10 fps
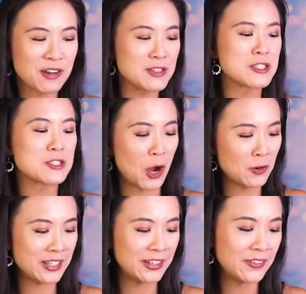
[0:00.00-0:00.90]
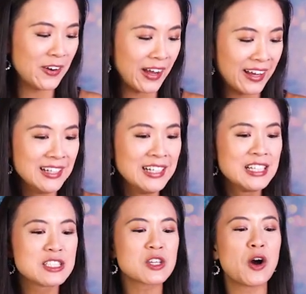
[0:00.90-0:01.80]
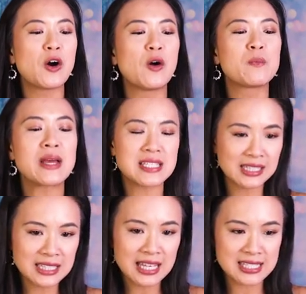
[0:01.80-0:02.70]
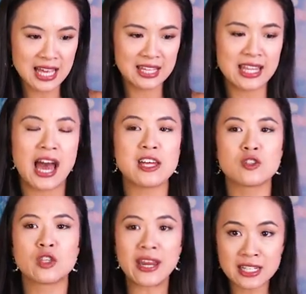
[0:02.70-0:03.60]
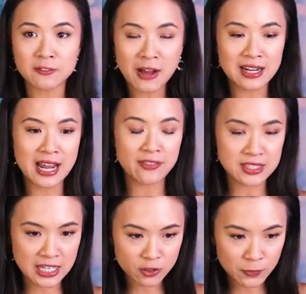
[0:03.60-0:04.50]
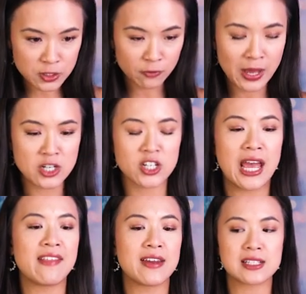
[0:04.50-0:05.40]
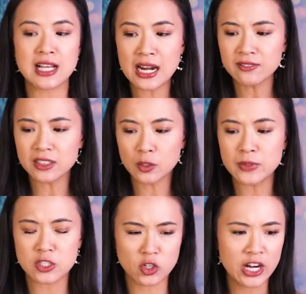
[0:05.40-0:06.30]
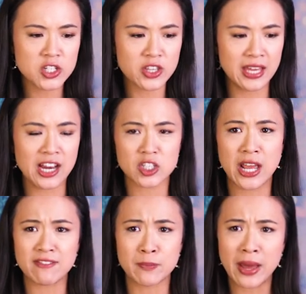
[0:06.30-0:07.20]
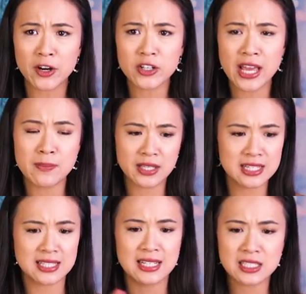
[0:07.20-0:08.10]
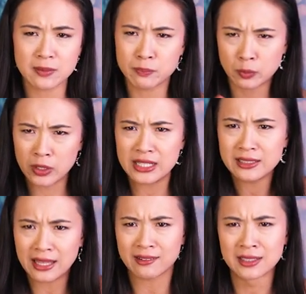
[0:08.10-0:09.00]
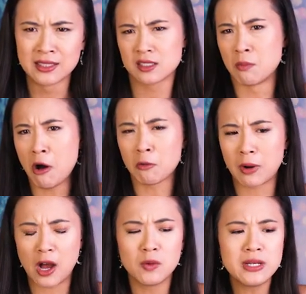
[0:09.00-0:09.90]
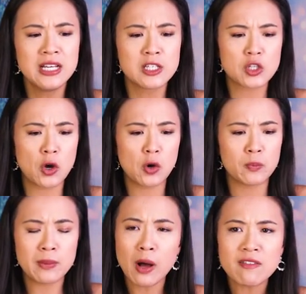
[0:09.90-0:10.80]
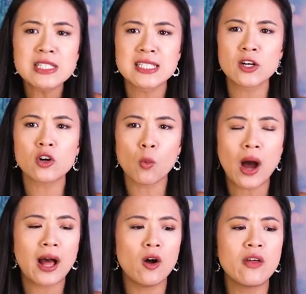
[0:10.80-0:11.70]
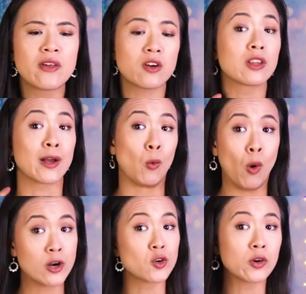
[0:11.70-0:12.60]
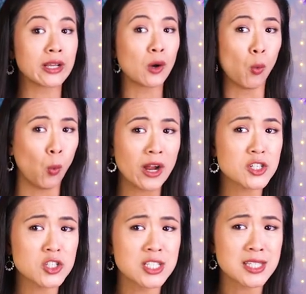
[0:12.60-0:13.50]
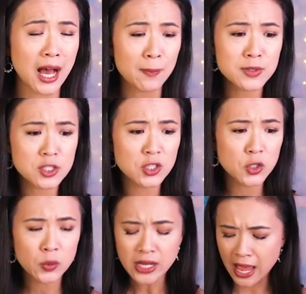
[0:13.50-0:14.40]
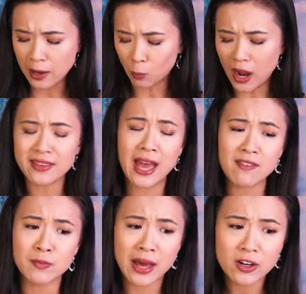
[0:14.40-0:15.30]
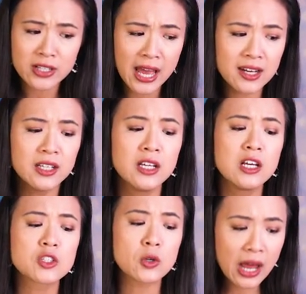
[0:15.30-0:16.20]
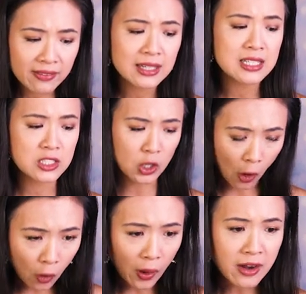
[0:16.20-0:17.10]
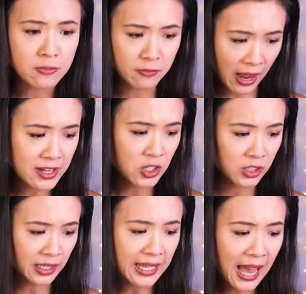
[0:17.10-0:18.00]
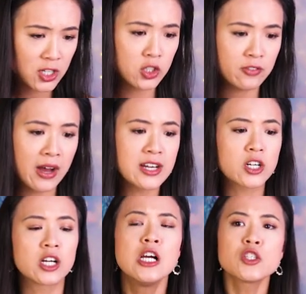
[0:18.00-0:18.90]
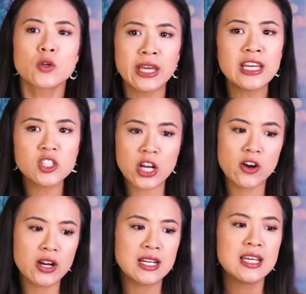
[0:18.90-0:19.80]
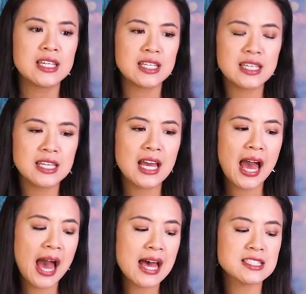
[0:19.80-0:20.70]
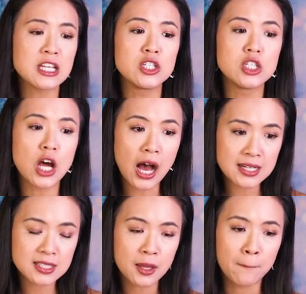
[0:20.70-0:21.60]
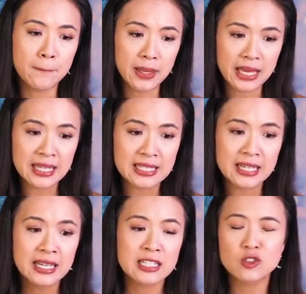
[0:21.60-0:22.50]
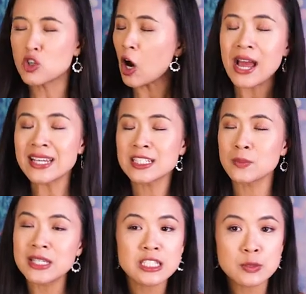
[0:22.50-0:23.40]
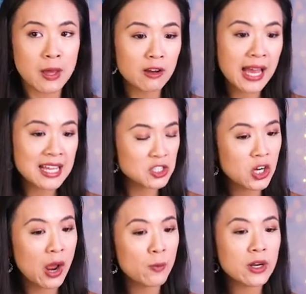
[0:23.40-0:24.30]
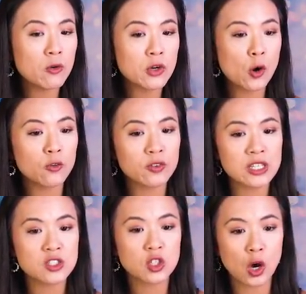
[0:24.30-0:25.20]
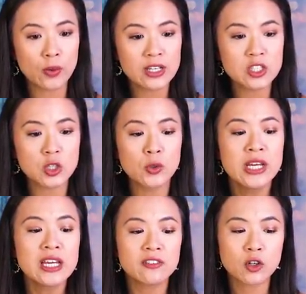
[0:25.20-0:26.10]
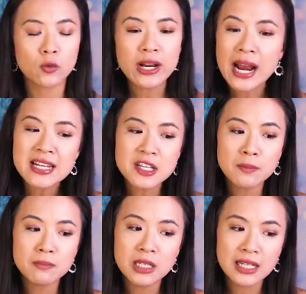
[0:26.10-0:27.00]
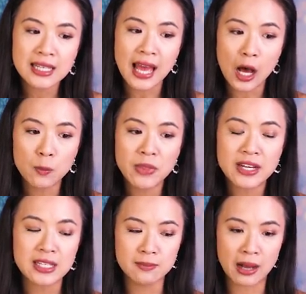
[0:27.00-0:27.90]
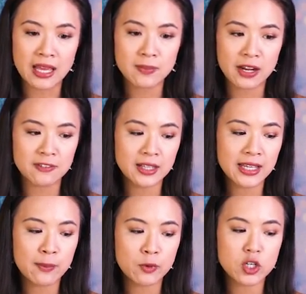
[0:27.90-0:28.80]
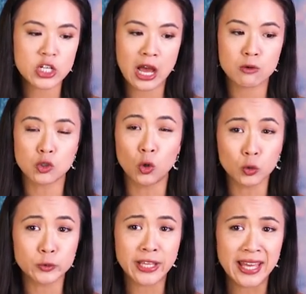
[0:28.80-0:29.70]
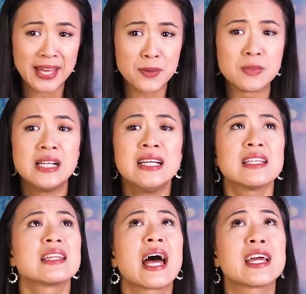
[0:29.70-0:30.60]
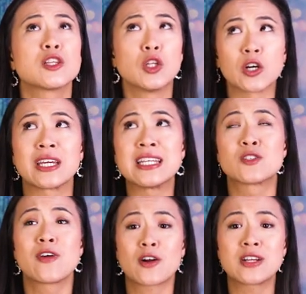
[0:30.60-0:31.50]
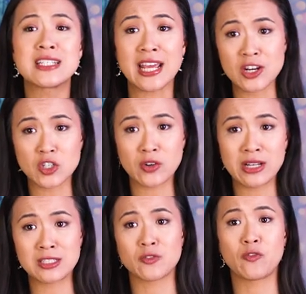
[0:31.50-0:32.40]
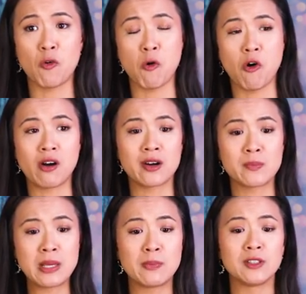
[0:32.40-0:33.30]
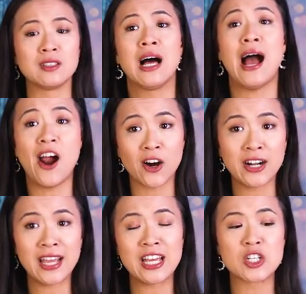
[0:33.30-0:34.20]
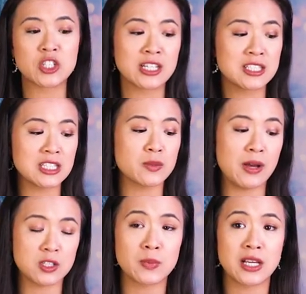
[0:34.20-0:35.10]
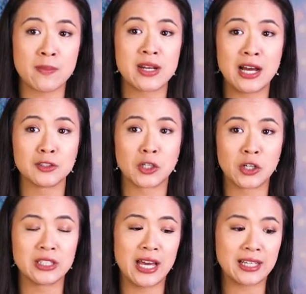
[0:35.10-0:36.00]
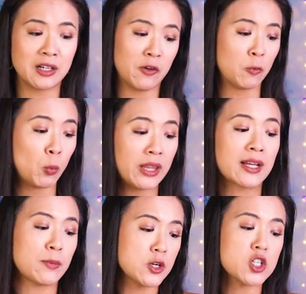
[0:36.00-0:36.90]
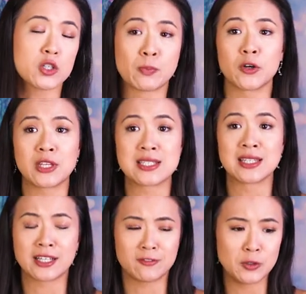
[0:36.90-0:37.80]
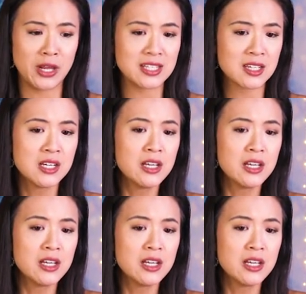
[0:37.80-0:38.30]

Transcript: That was so cute. Okay, so basically they said that they need to find now the Sage of Mischief Magic, and that it's kind of a little bit strange that they actually haven't met her yet because it is a pretty, like, small realm. So people haven't seen her in a while, and they're like wondering what she's up to and why they haven't met her yet. So now they need to go and find her, like actually find her. So King Jared, he has not been trying to be a spellcaster and we don't know if he's going to. If Corinne ends up needing help, then he might, but I feel like Emperor Zhao told him, like, look, it's very dangerous for people our age because he's about to become an elder and like, a, like I'm pretty sure his birthday's in like a few days.